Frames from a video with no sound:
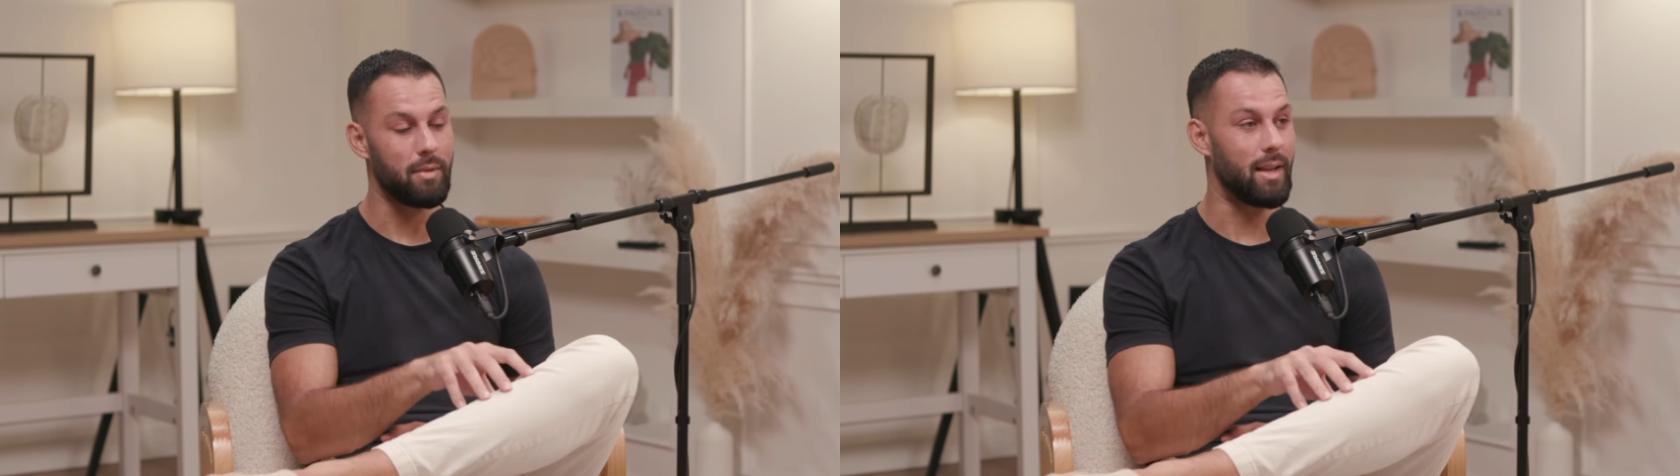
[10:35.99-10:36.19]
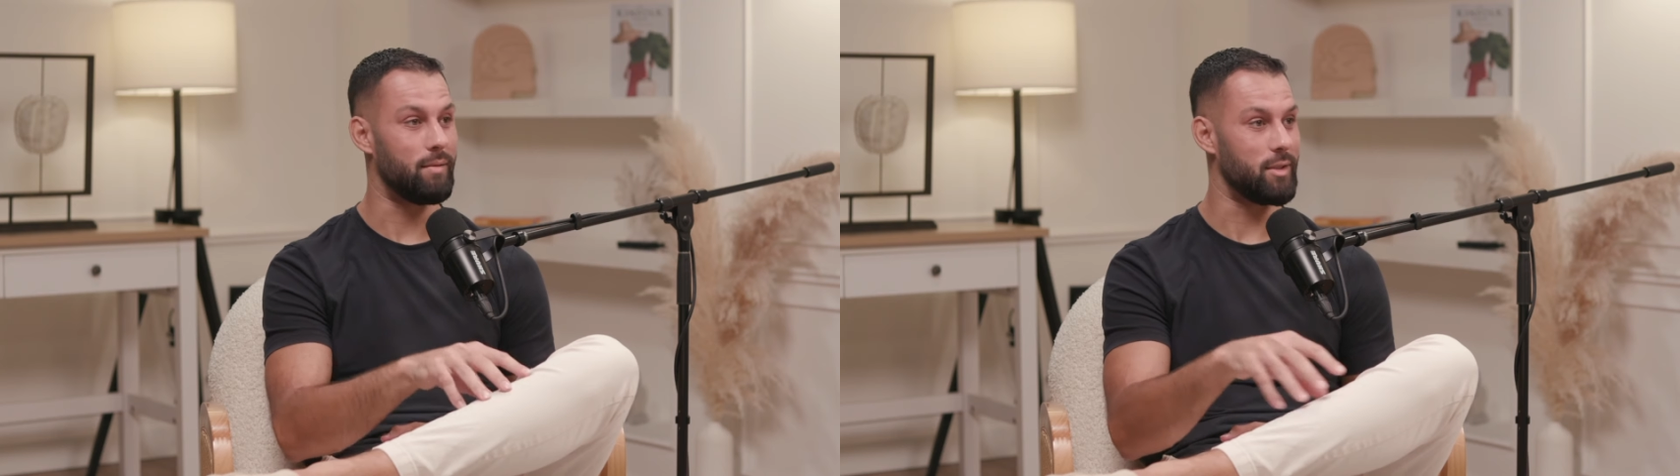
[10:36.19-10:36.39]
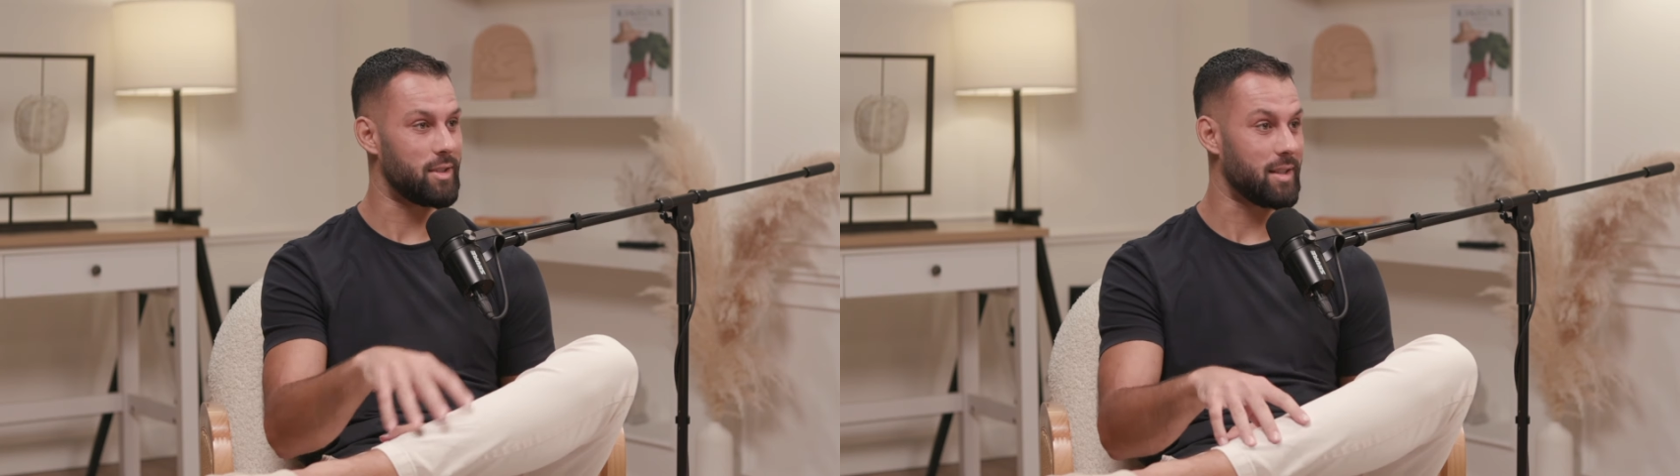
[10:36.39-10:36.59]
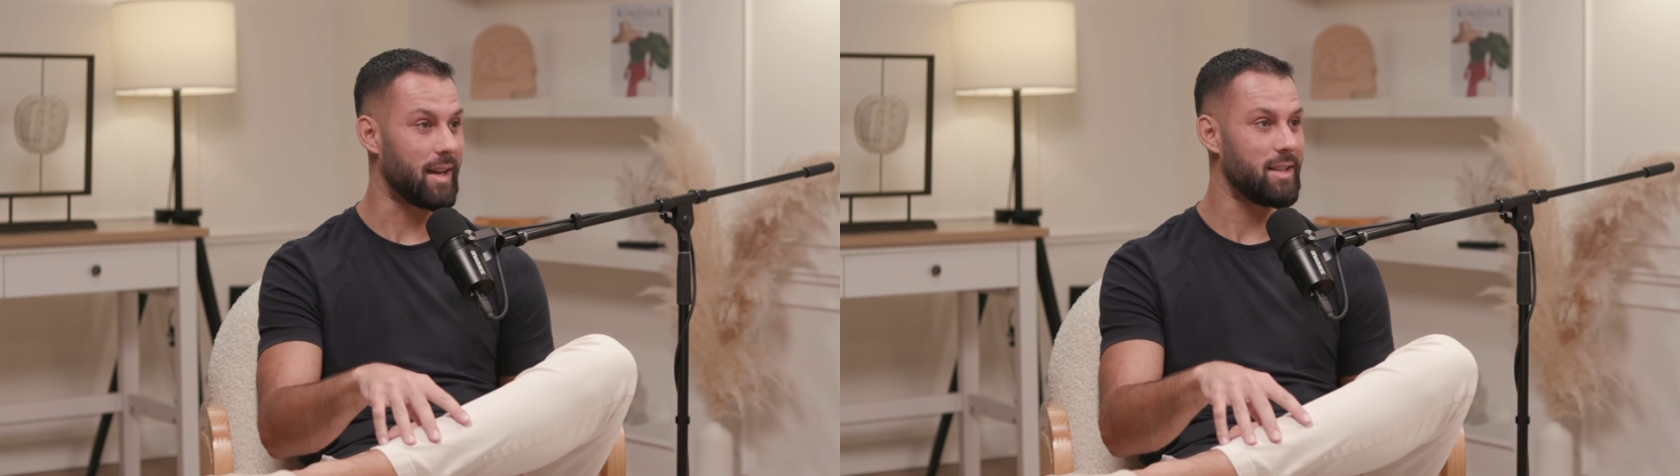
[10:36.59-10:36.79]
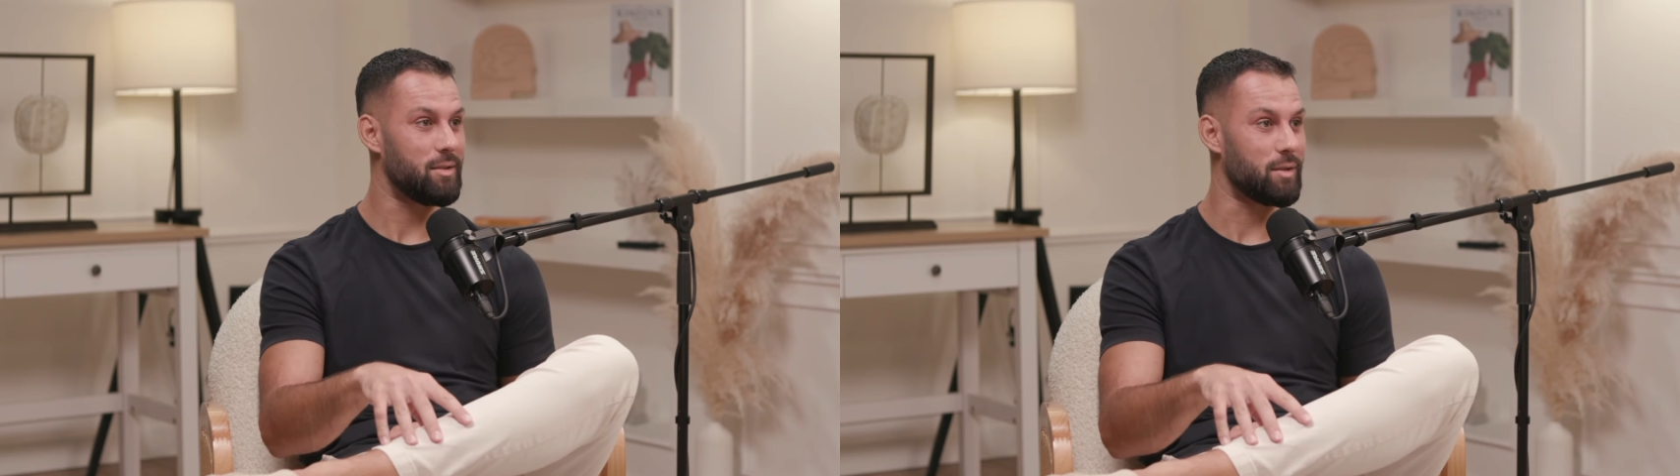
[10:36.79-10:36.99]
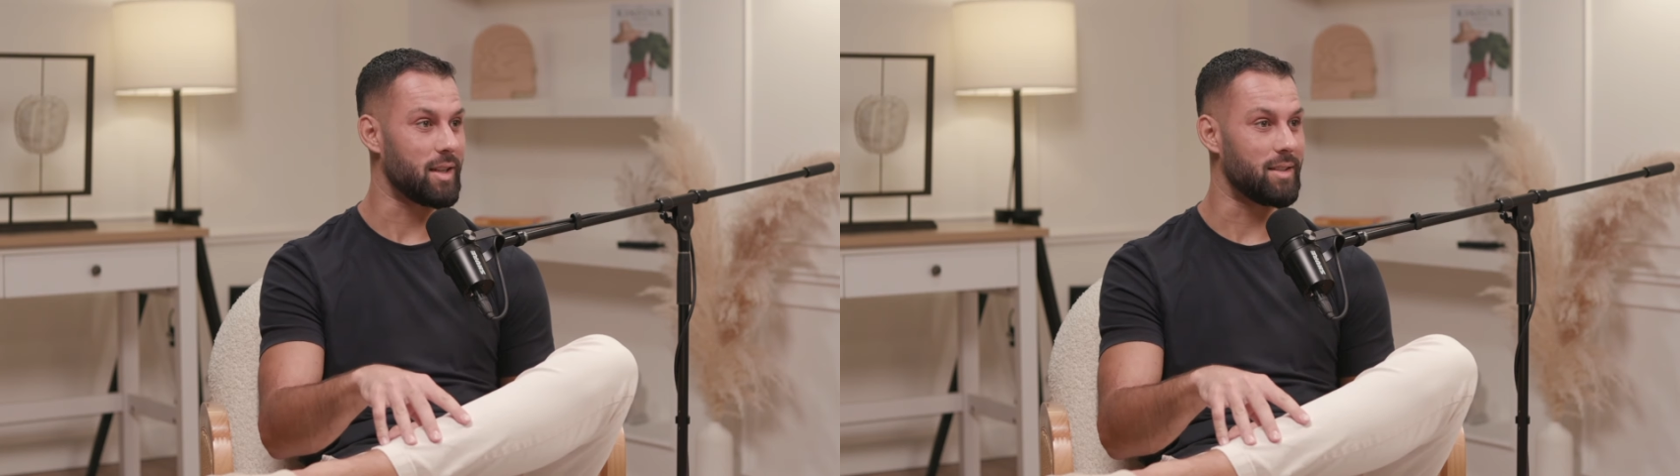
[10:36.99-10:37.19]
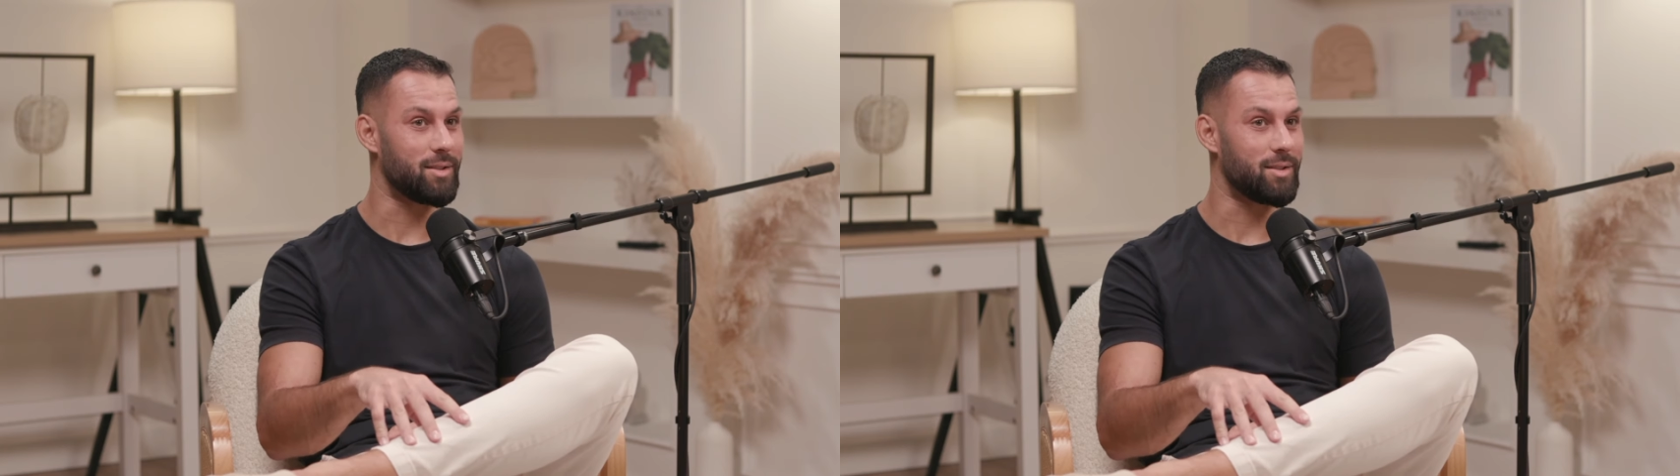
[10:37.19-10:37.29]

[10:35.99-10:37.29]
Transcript: leverage the data again.